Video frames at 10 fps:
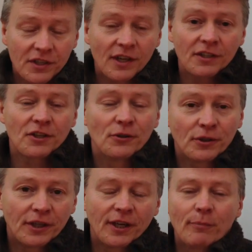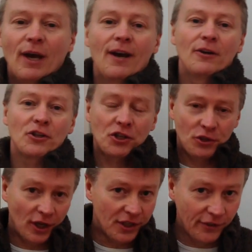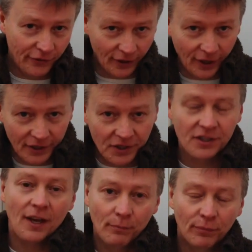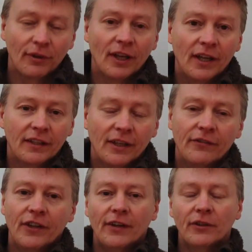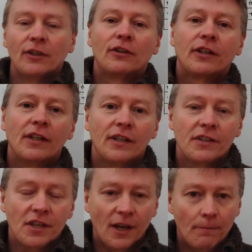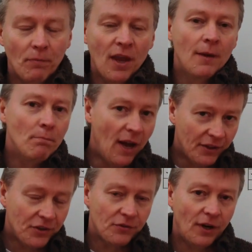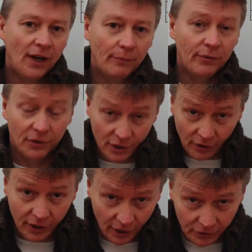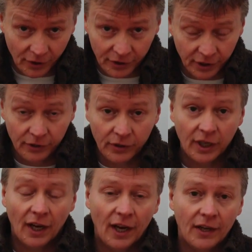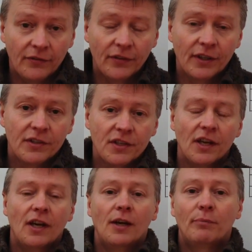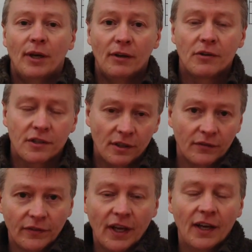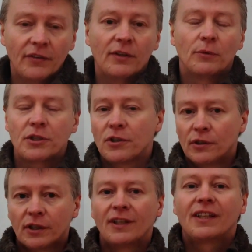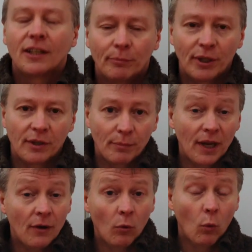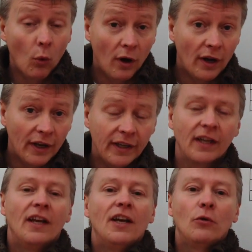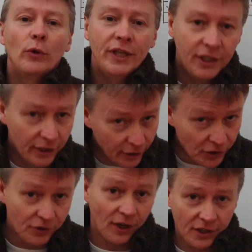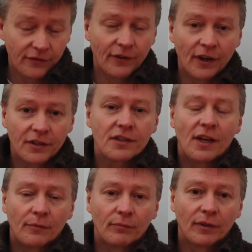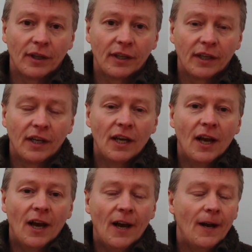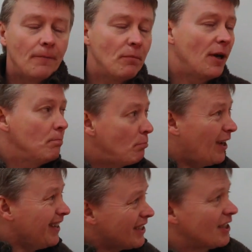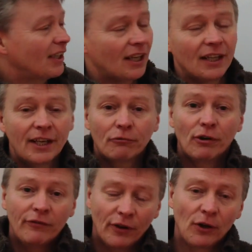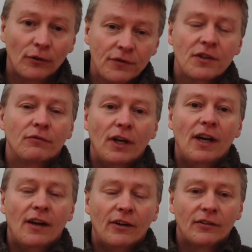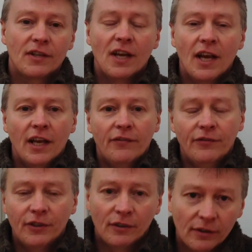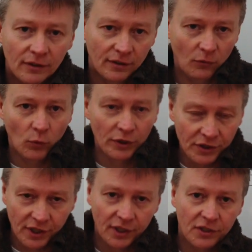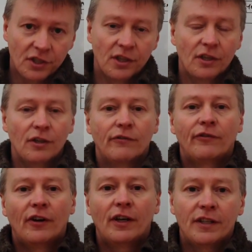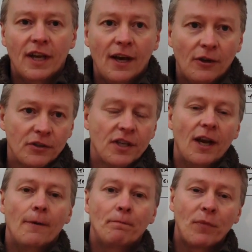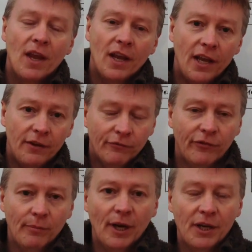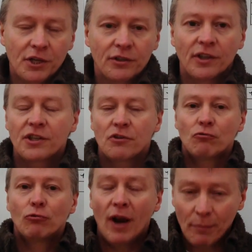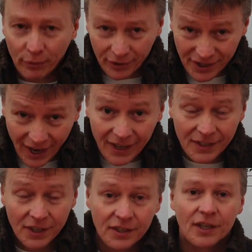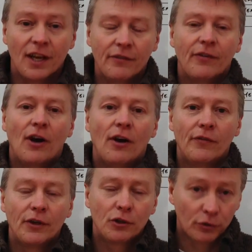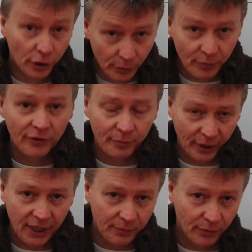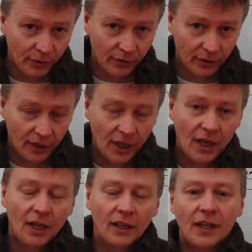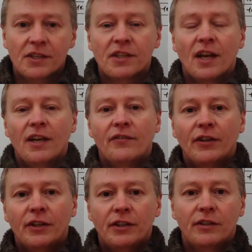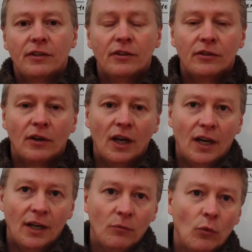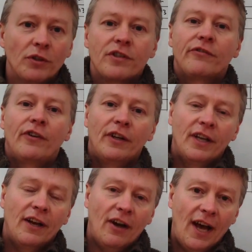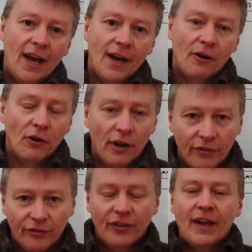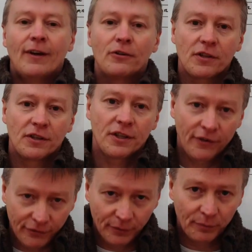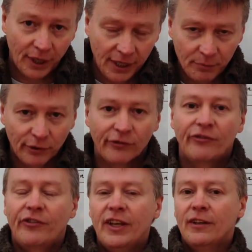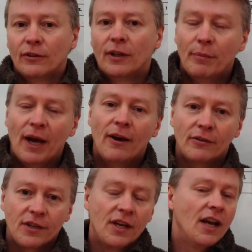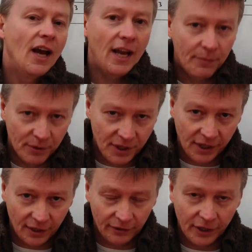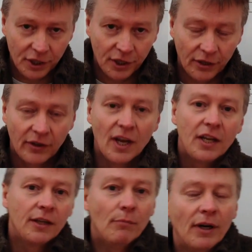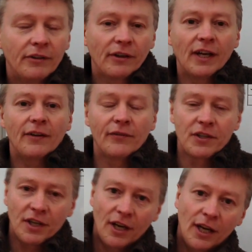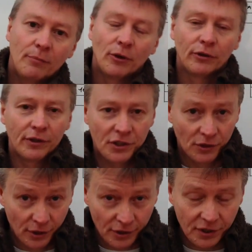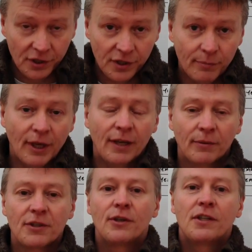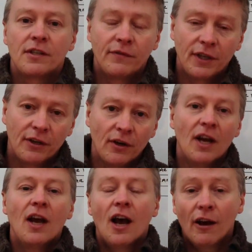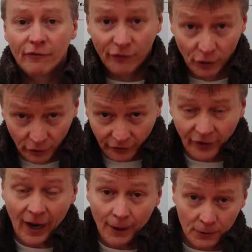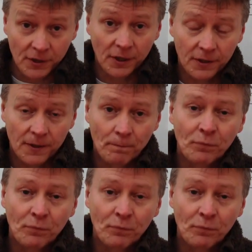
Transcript: to start talking about stratified sampling. Now if you have a look at um, mathsrap.co.uk there's a, a, post on there that will talk a little bit about why we use stratified sampling um, and basically it revolves around if you're wanting to find out um, information that's representative of a group of people Let's say that you um, want to find out how a thousand different people feel about a particular issue. You might not have the time or the resources to be able to interview a full thousand.